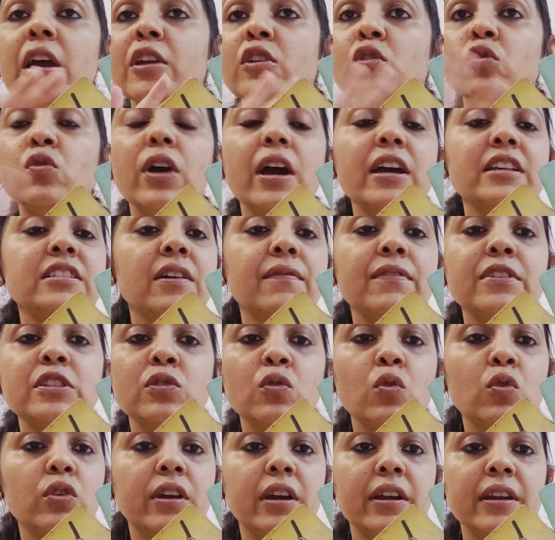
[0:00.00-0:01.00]
You guys have a
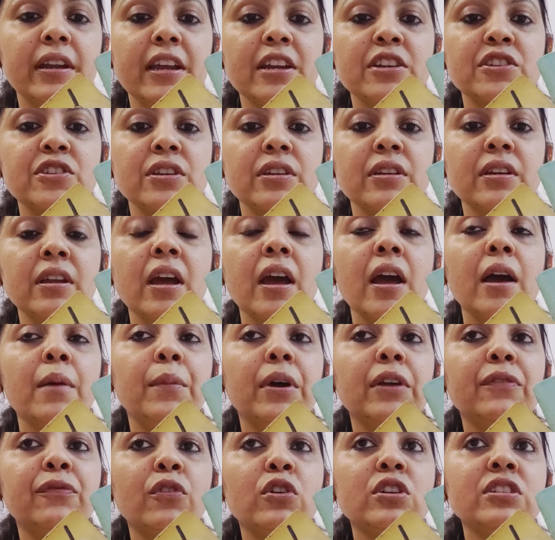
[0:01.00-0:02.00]
soul connection.
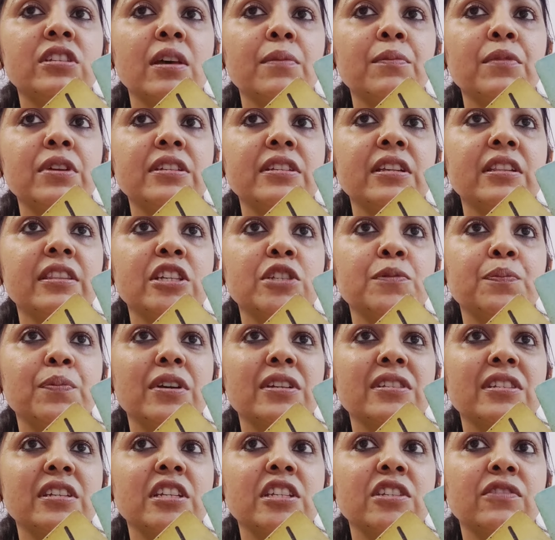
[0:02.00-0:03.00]
But for some reason, this
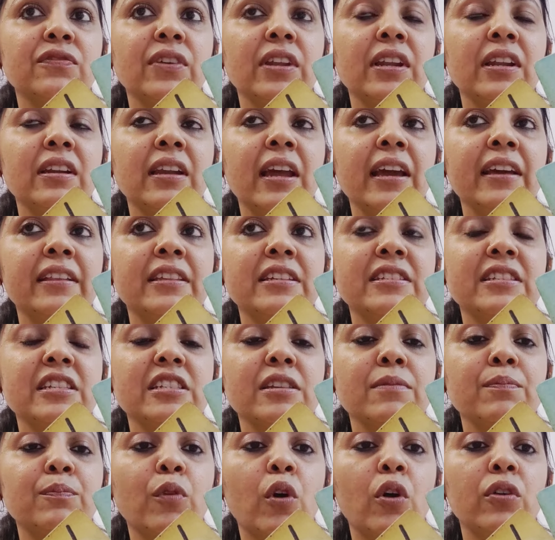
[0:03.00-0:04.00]
person is feeling like this
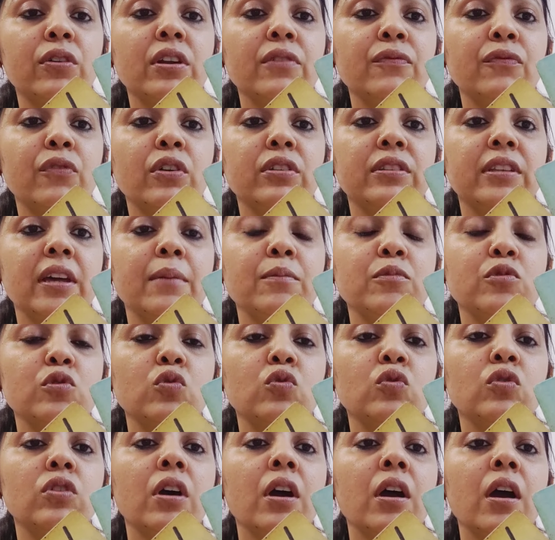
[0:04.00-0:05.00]
is important for them
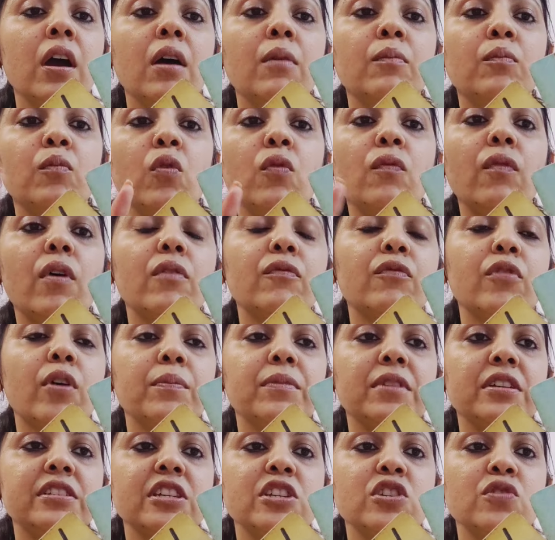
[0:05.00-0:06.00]
to move on
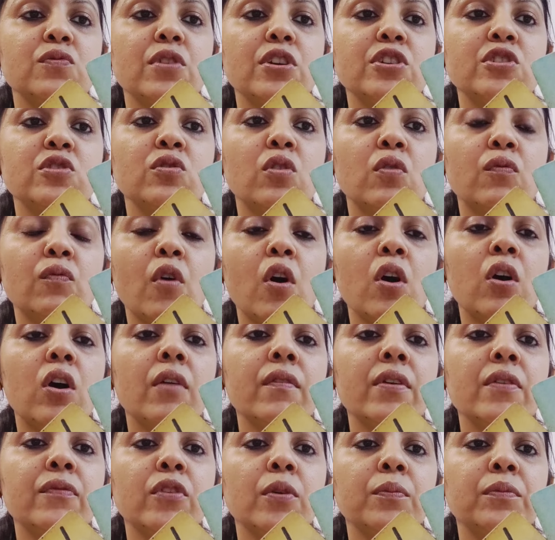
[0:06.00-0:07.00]
from the situation or walk
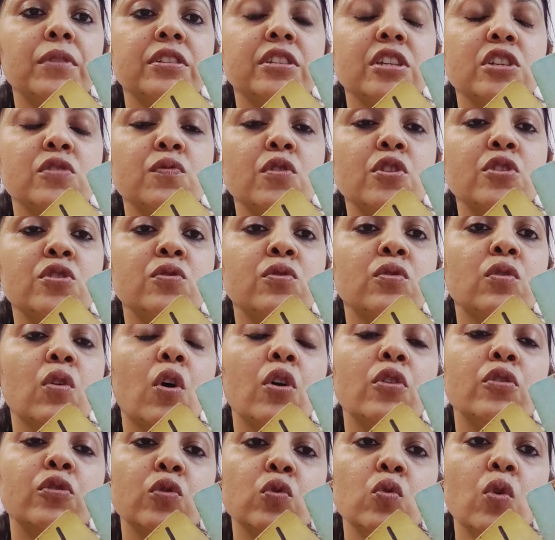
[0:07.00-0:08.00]
away from the situation,
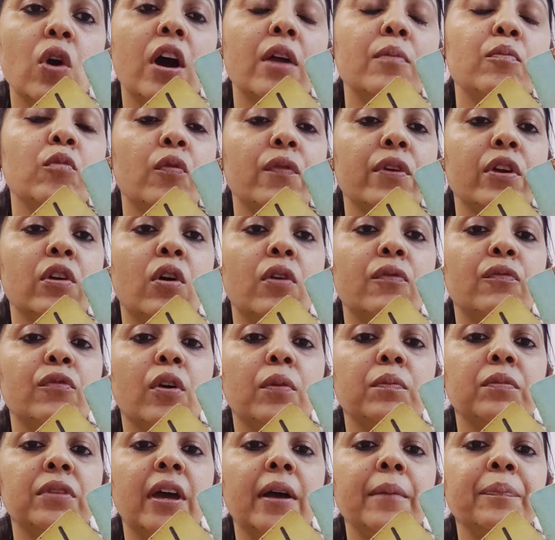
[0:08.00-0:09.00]
or you are moving on
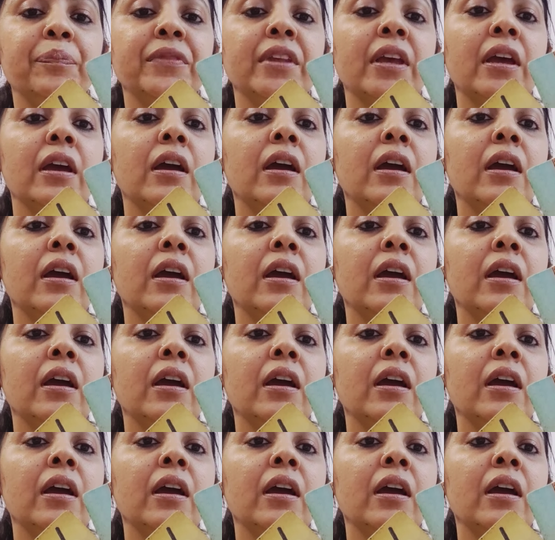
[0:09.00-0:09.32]
from them.